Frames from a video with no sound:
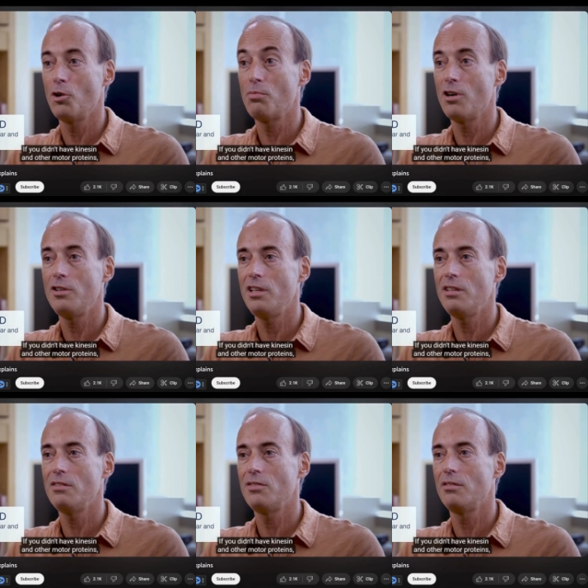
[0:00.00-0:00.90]

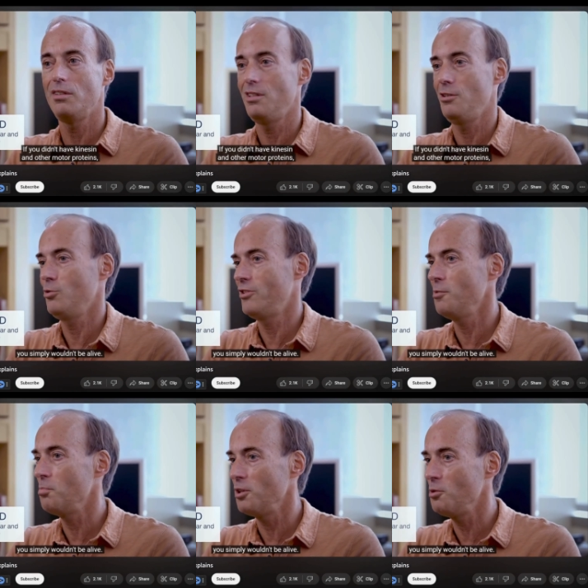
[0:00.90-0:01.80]
proteins, you
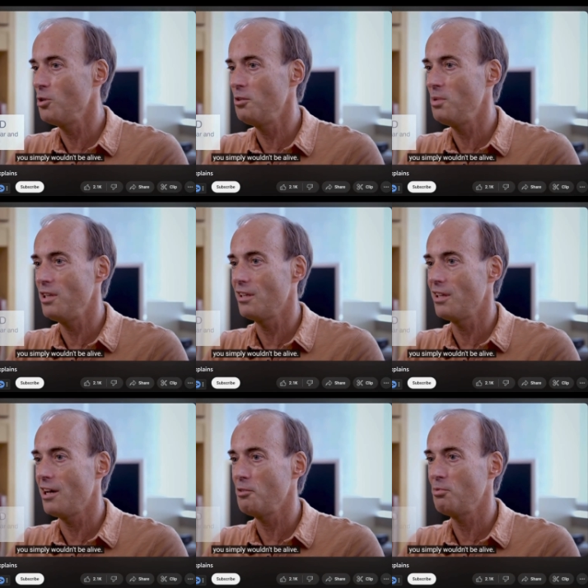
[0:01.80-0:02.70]
simply wouldn't be
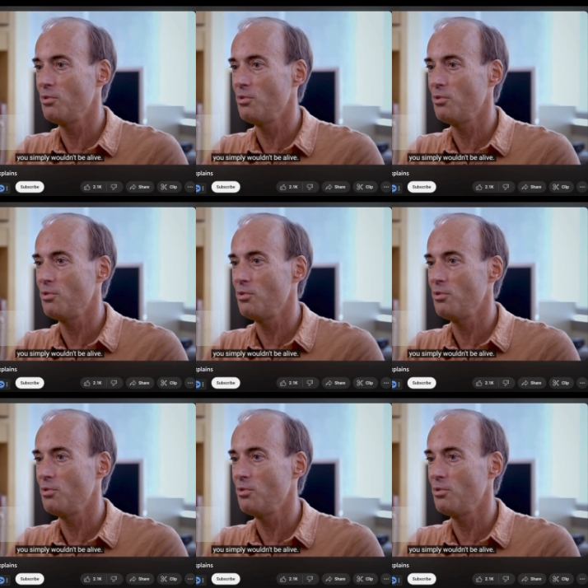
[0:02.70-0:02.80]
alive.